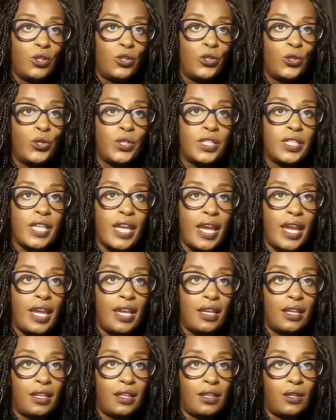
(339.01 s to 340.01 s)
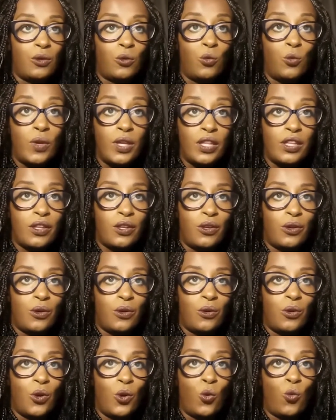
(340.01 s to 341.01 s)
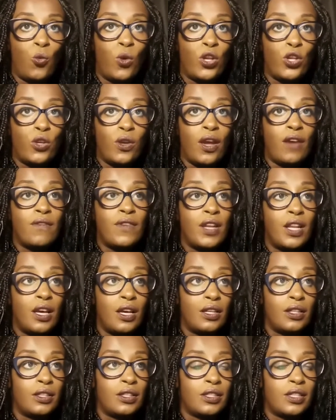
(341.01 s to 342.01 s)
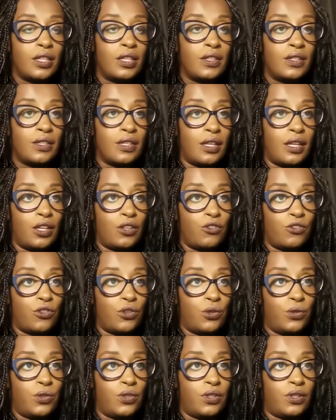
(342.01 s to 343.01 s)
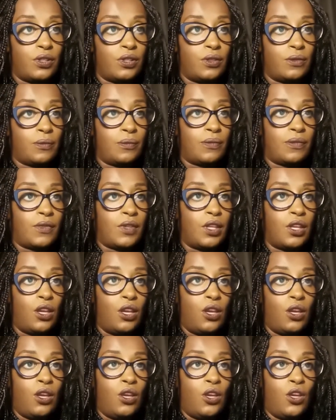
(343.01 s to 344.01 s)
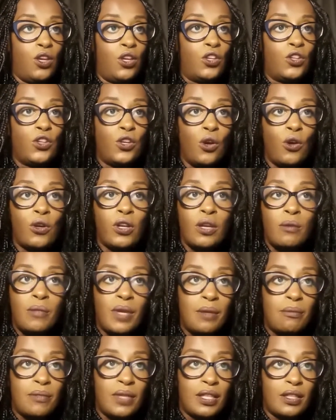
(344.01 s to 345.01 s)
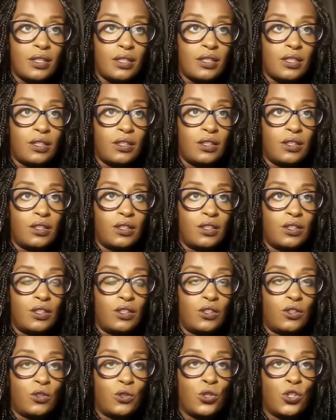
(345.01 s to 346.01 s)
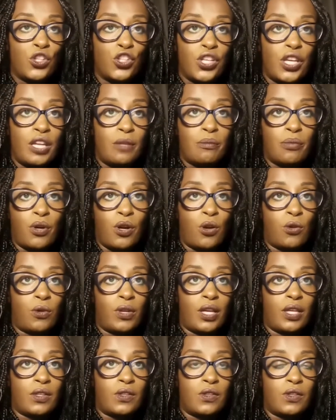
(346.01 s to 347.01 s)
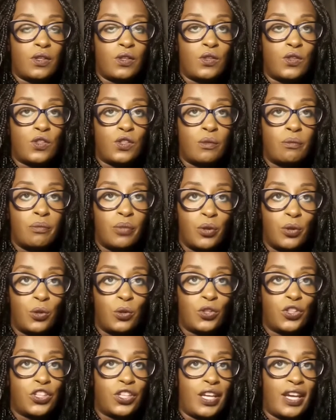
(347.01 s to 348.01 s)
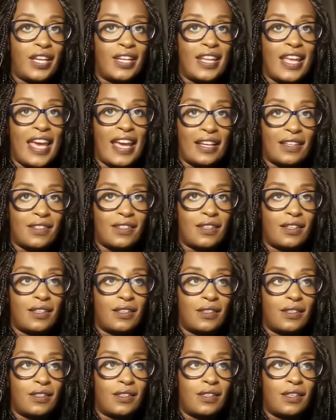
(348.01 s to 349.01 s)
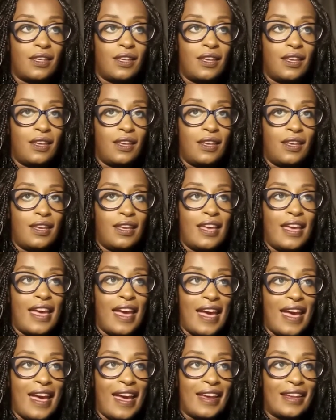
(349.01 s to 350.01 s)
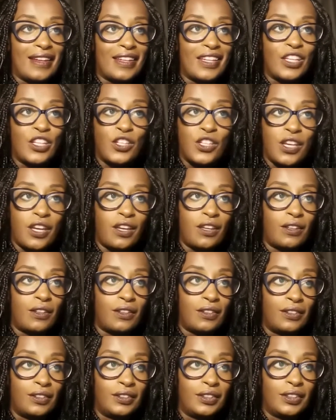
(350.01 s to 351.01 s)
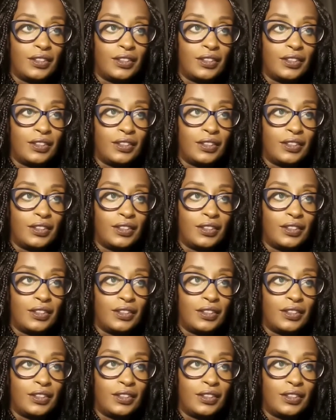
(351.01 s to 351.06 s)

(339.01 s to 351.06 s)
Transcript: you take with you what you have learned in St. Andrews. Your commitment to shared progress, support, and excellence, and in turn,